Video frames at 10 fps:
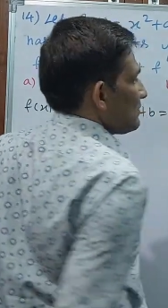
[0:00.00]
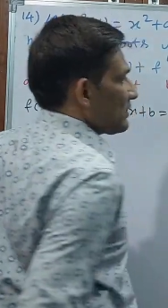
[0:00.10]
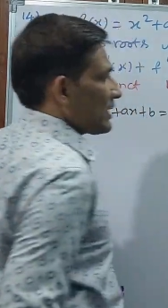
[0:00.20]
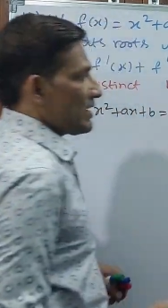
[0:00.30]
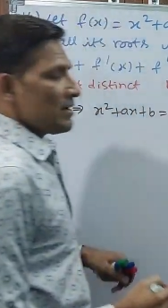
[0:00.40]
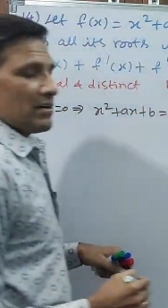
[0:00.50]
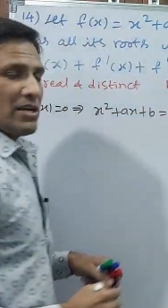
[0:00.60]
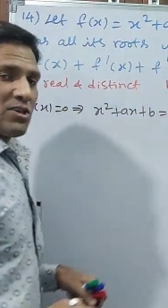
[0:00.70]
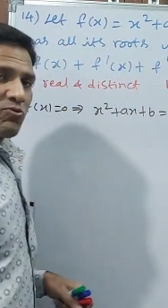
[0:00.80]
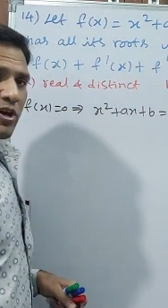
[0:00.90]
Okay?
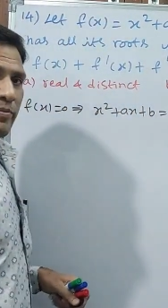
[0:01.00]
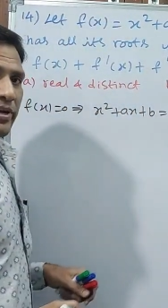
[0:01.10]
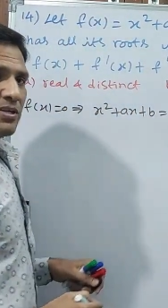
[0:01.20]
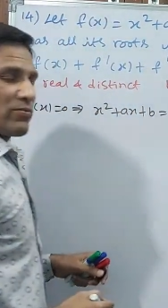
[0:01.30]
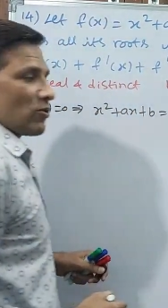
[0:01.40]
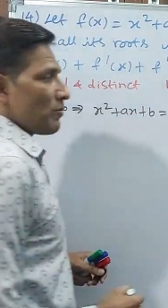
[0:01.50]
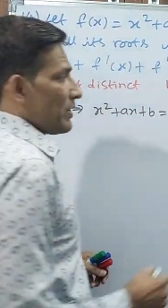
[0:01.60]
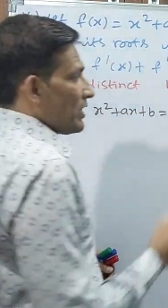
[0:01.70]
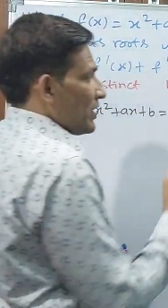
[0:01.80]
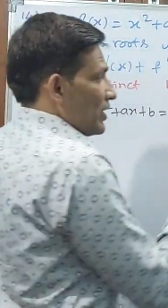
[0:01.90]
A square minus
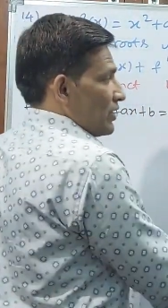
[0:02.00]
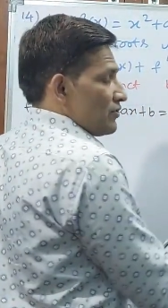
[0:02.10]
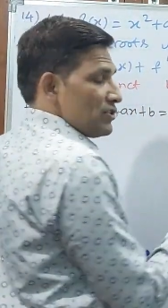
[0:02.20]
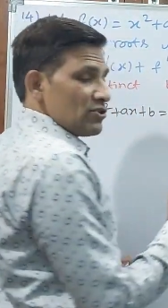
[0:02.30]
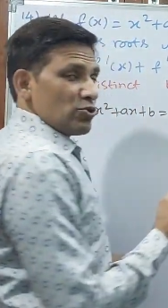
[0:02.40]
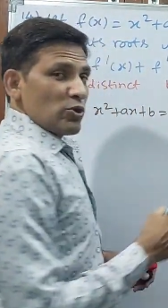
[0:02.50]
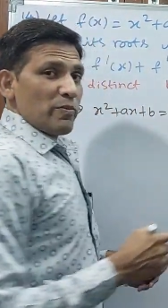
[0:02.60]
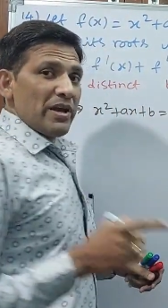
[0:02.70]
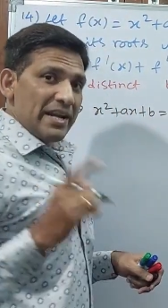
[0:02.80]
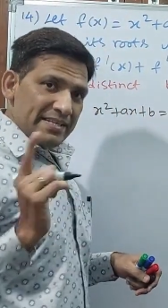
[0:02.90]
4B. This should
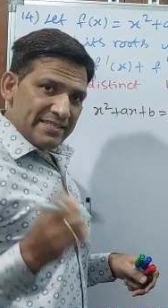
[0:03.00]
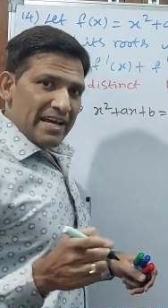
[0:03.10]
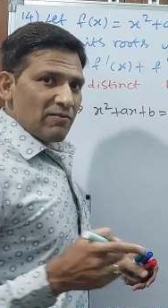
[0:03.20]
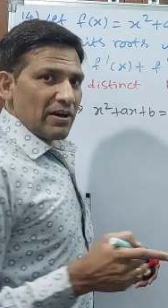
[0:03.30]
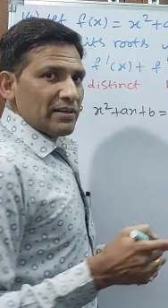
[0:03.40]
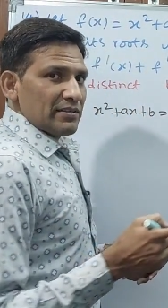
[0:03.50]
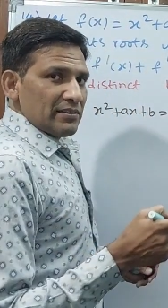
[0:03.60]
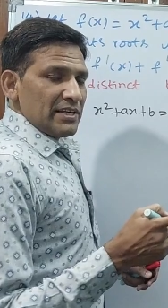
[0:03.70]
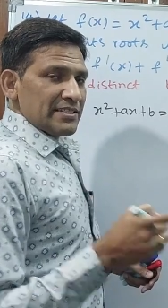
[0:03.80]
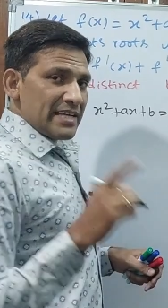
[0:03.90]
be less than 1,
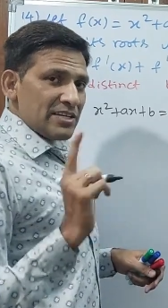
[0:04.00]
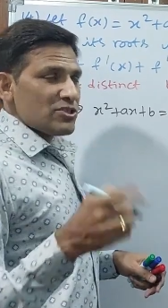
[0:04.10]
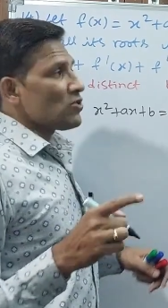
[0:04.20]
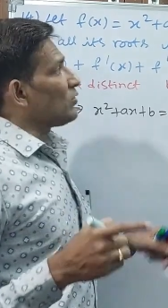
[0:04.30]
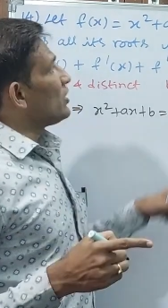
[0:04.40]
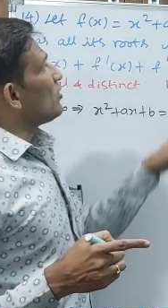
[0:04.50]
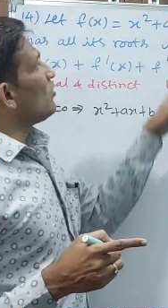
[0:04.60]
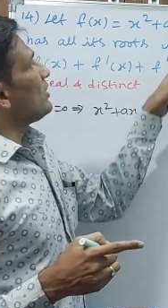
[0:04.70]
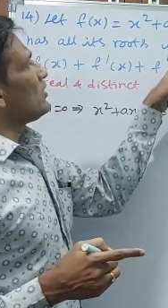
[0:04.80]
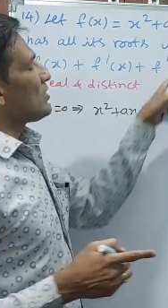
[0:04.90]
less than 0. Then
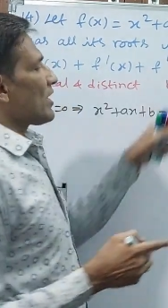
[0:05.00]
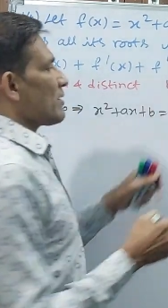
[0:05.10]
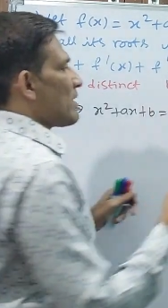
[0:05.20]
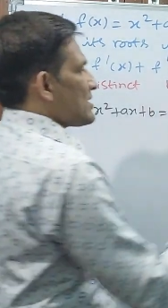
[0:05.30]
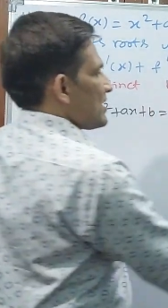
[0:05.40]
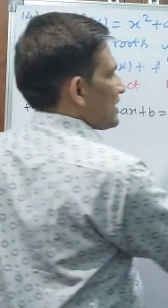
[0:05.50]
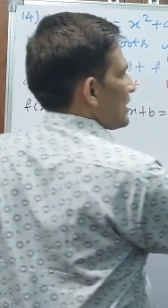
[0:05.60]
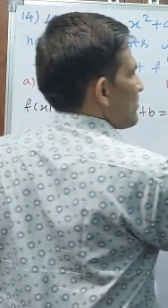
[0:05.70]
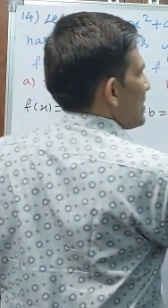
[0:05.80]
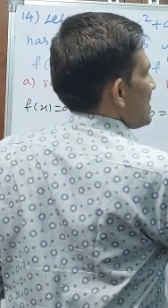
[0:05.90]
only these are imaginary.
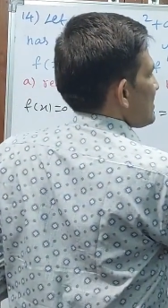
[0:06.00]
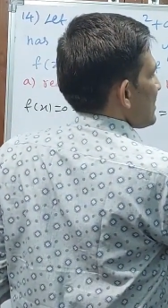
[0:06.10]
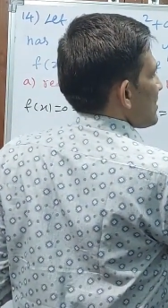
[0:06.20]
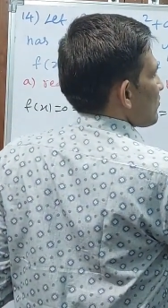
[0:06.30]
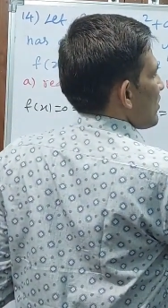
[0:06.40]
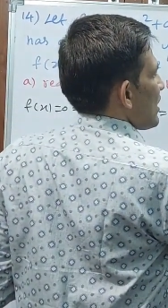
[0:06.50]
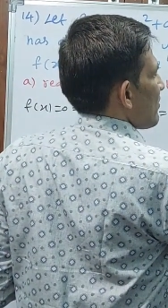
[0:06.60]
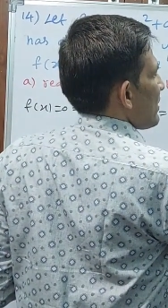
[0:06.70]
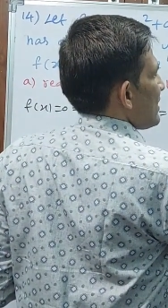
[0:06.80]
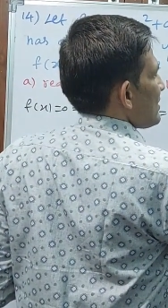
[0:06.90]
That means A square
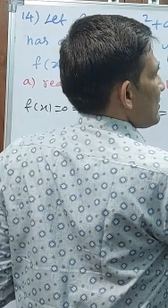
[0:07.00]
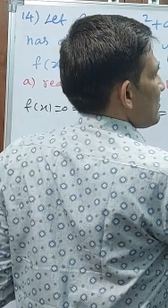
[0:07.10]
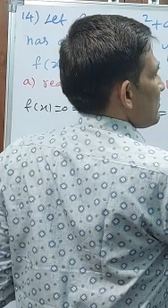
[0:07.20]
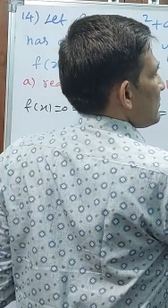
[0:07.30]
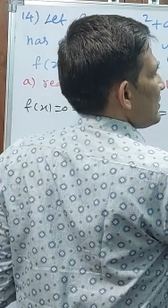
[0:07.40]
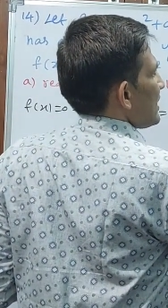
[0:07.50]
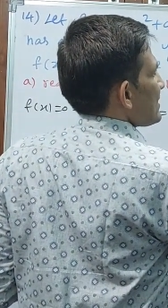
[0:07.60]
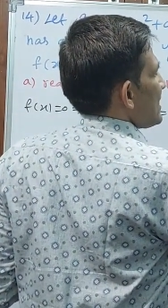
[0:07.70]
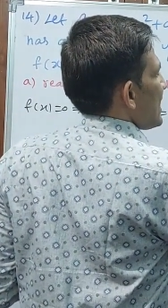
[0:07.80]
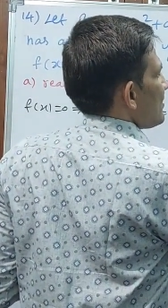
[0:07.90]
means less
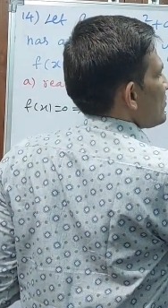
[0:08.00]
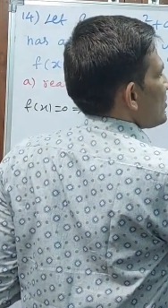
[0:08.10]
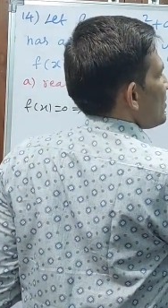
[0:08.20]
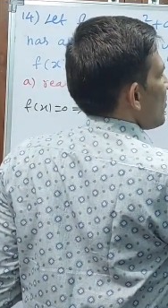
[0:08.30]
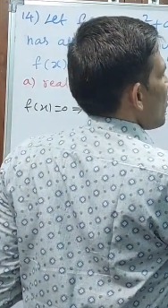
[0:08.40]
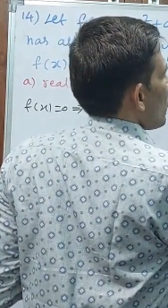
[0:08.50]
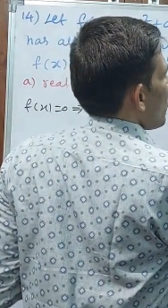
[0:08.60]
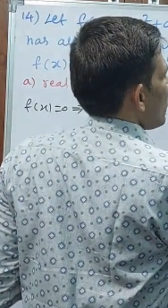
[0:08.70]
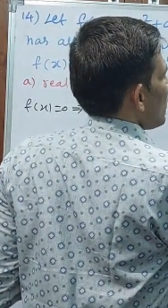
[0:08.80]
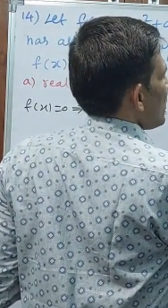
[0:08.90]
than 0.